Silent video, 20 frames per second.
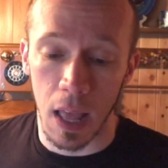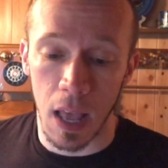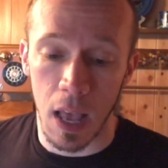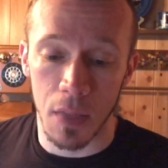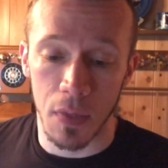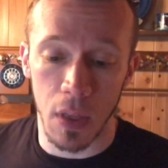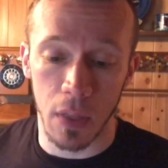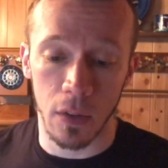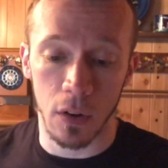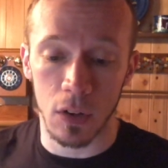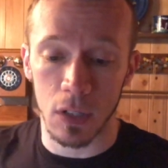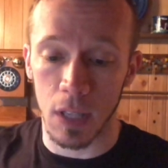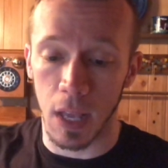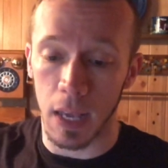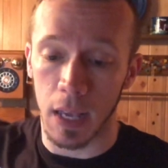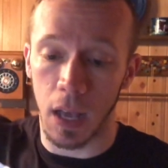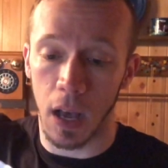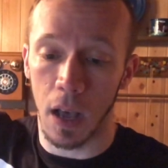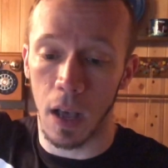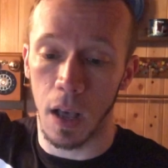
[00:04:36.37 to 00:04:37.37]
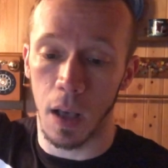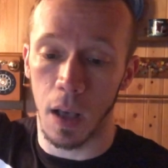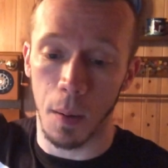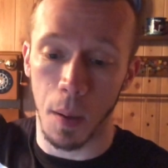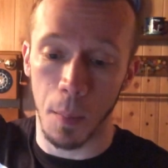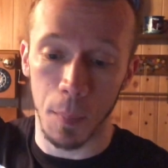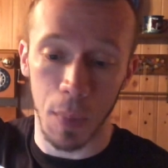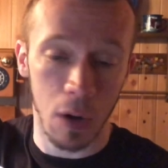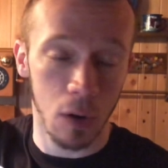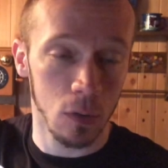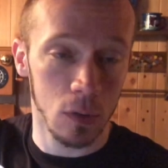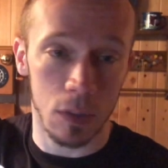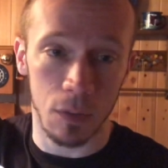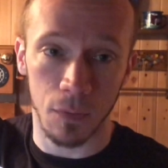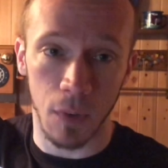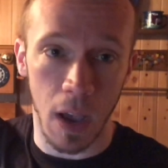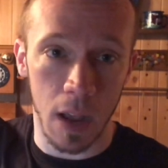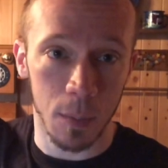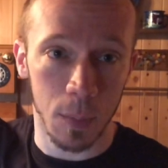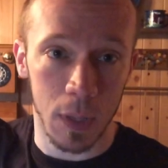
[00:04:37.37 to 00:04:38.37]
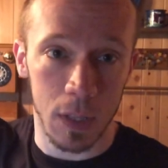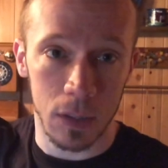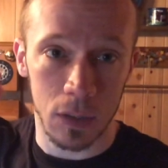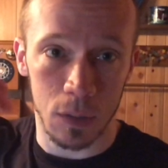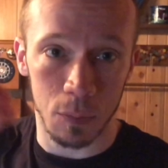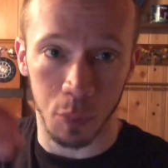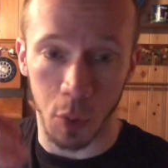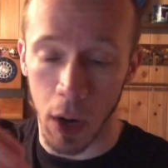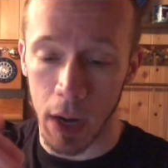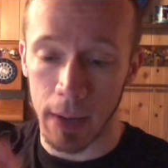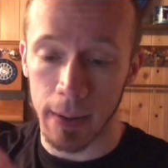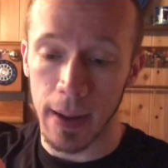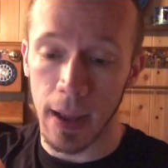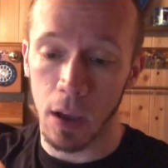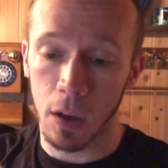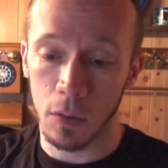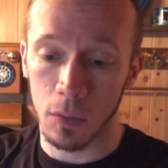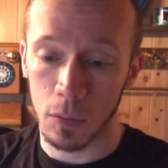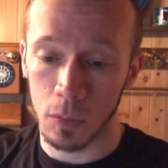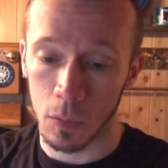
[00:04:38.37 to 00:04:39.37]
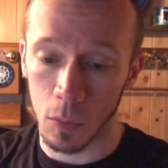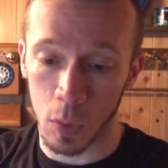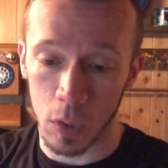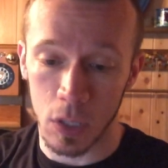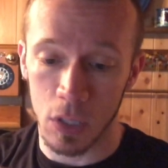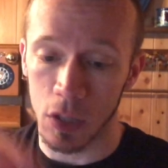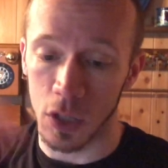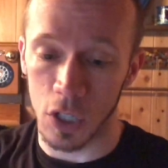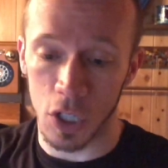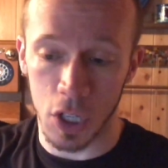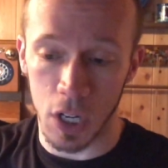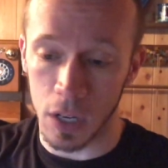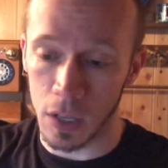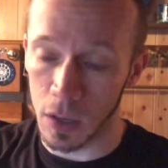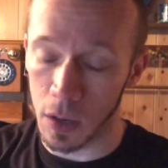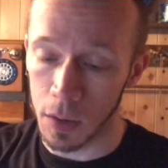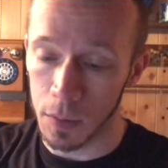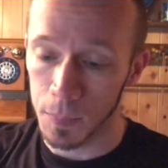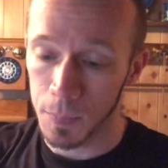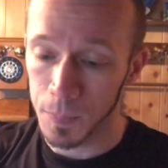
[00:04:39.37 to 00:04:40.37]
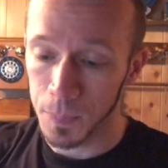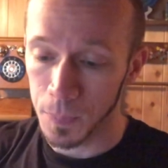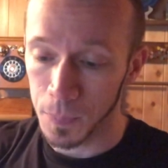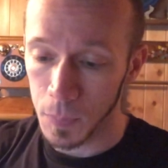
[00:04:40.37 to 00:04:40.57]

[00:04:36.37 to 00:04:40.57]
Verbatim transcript: And then there's like minerals and vitamins breakdown, which is a shit ton,